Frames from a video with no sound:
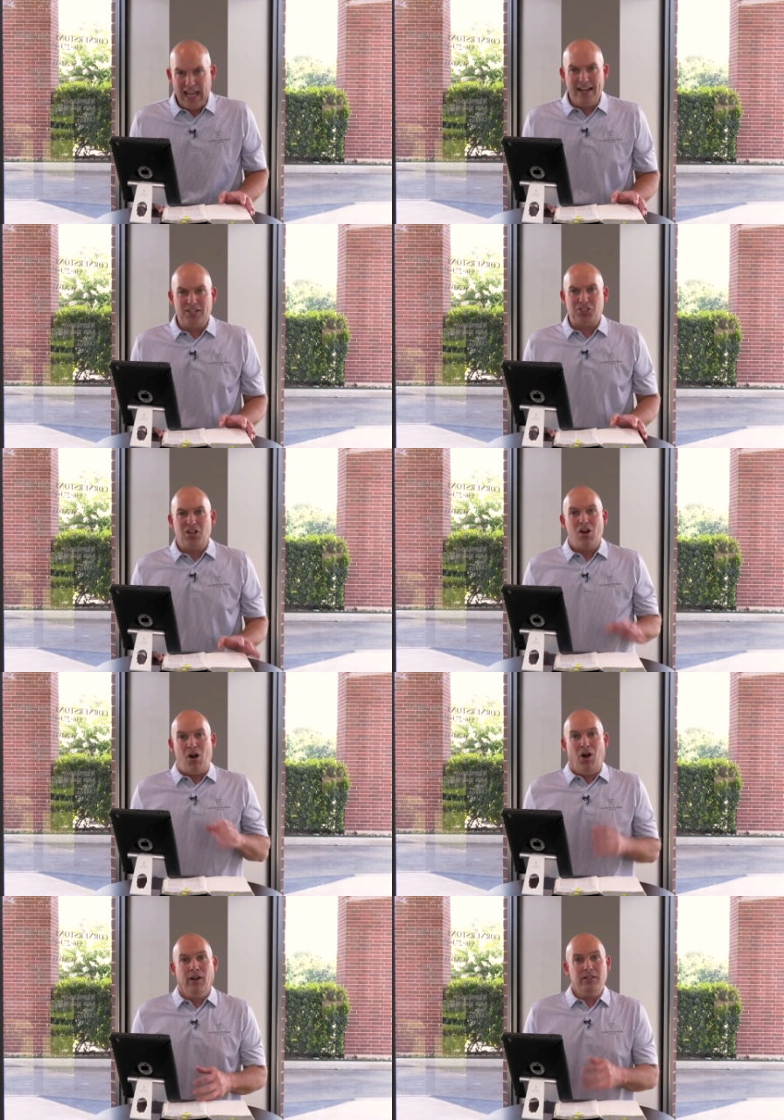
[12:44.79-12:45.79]
And it's
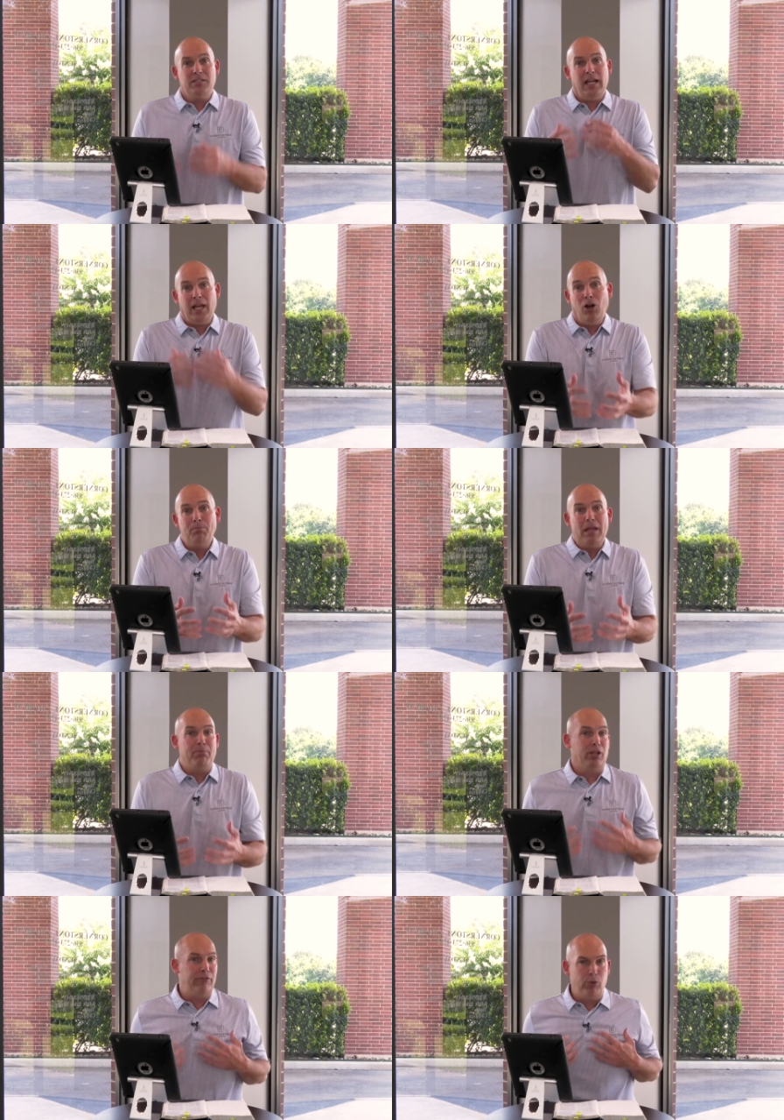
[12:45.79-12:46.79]
hard to help
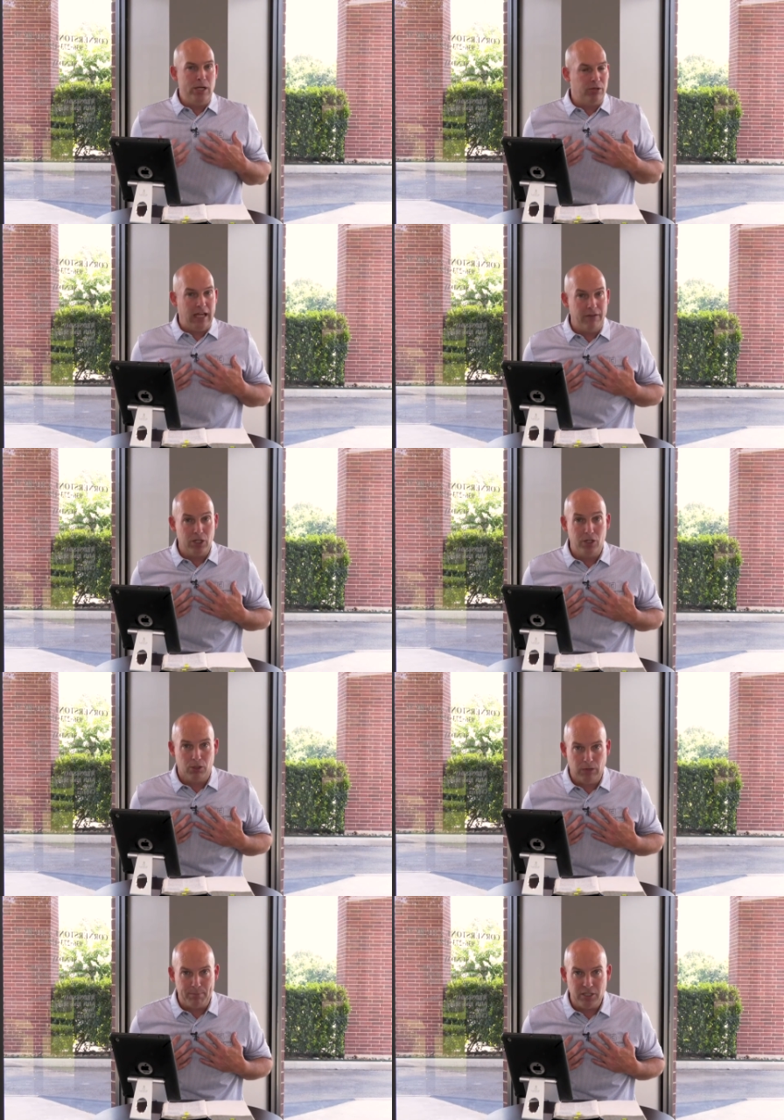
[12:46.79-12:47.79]
people if we don't have a
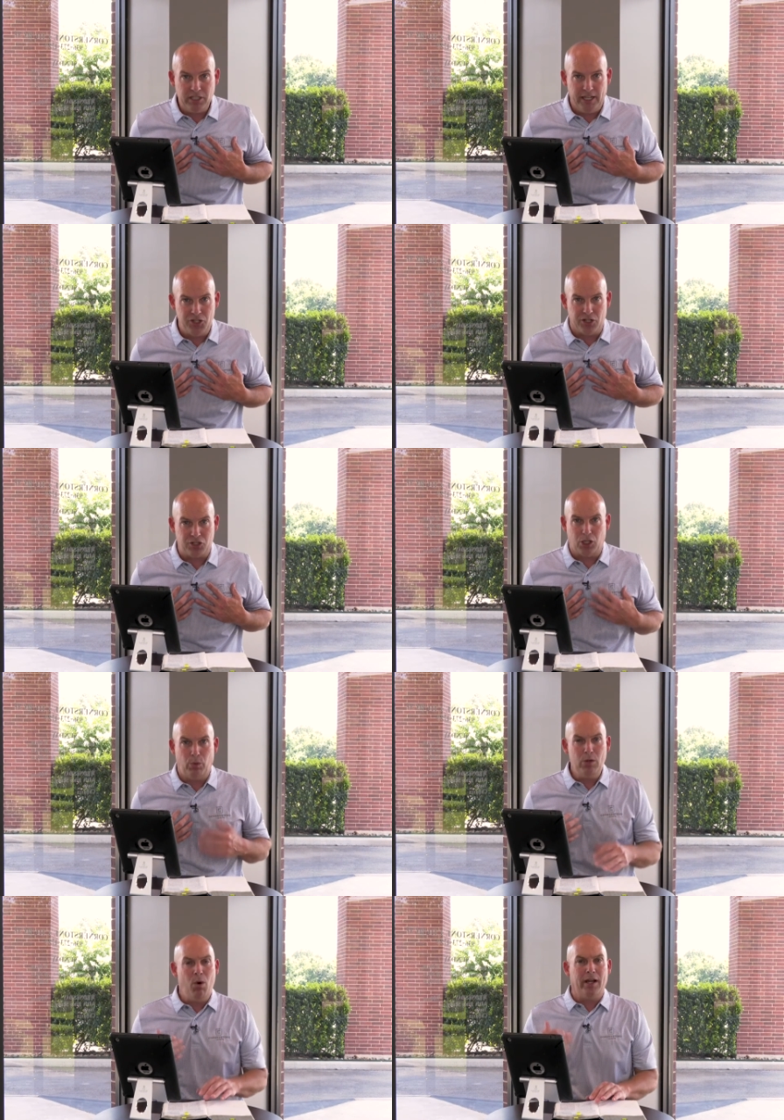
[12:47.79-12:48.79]
good reputation. So
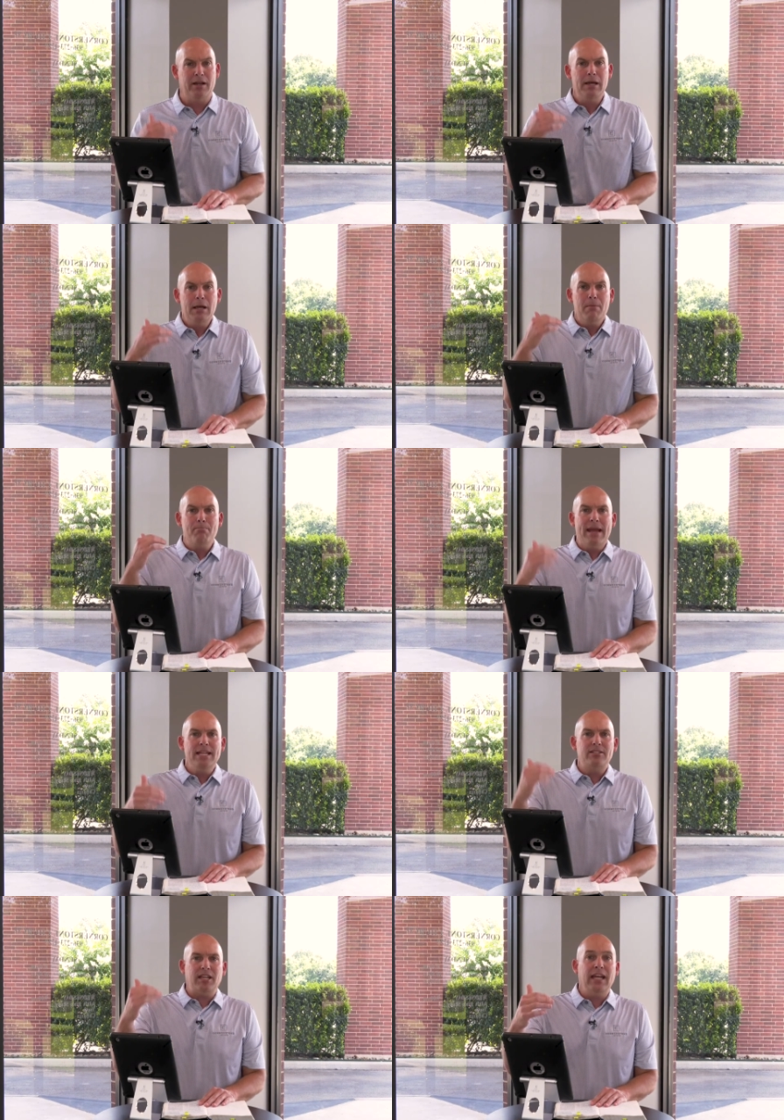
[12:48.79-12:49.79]
we want to
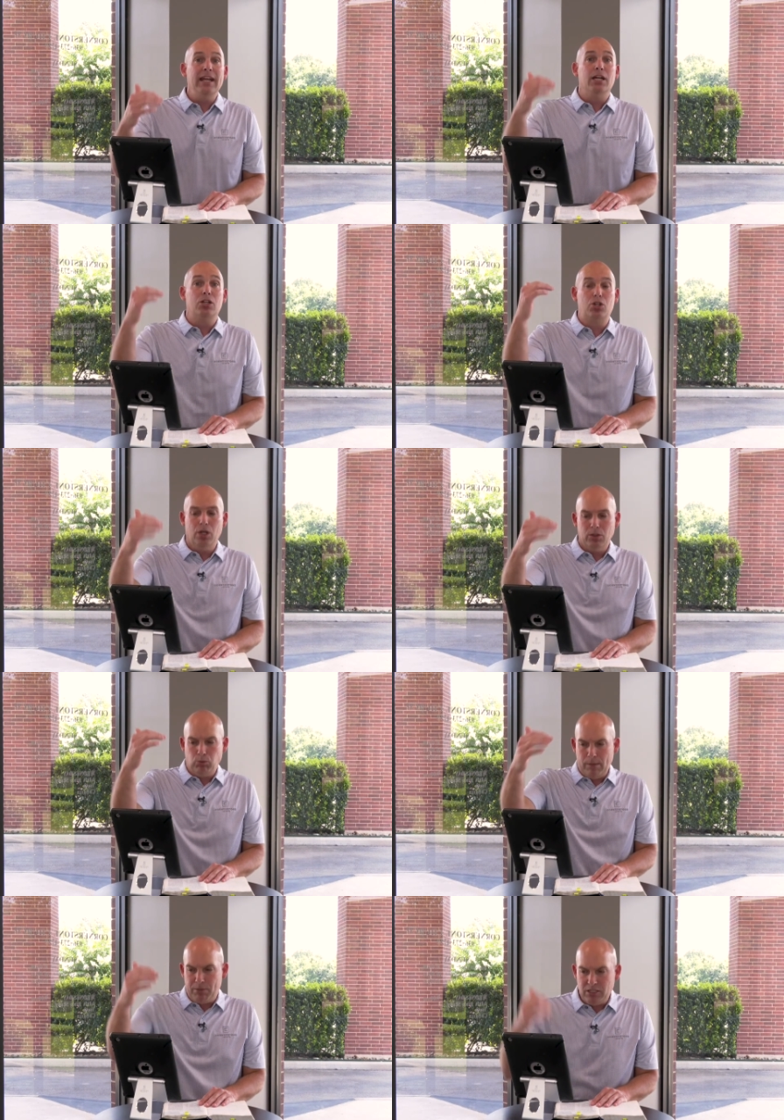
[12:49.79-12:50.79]
maintain a
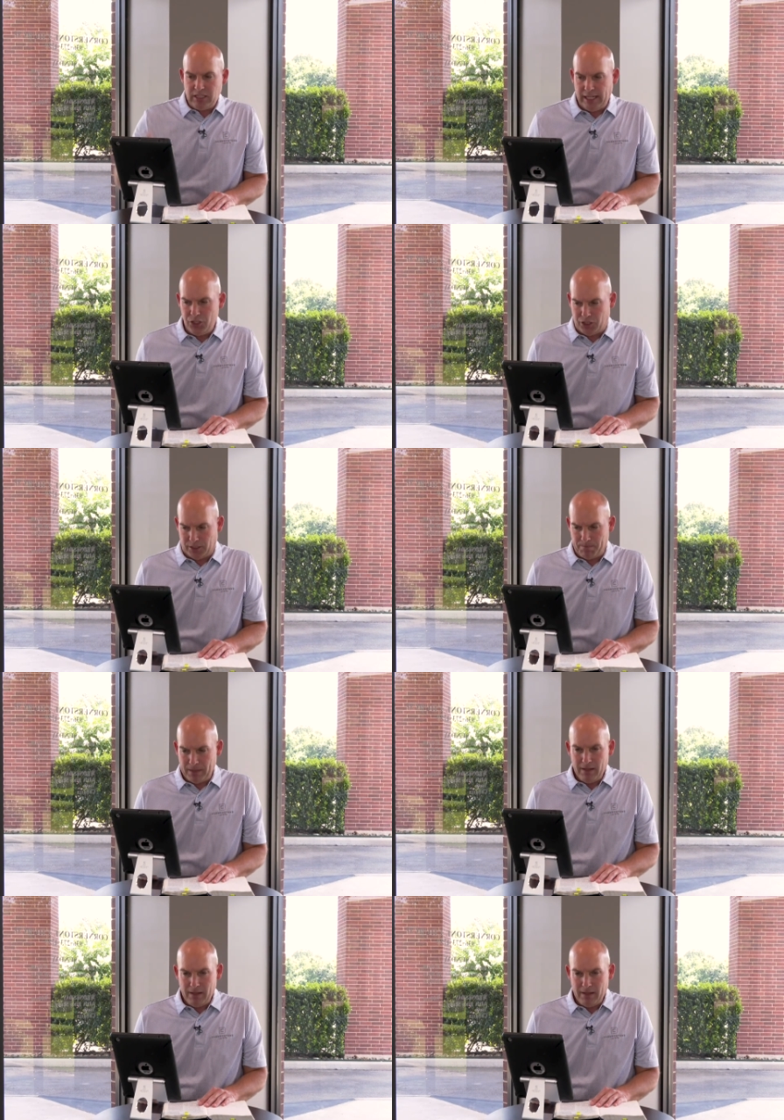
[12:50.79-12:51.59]
good reputation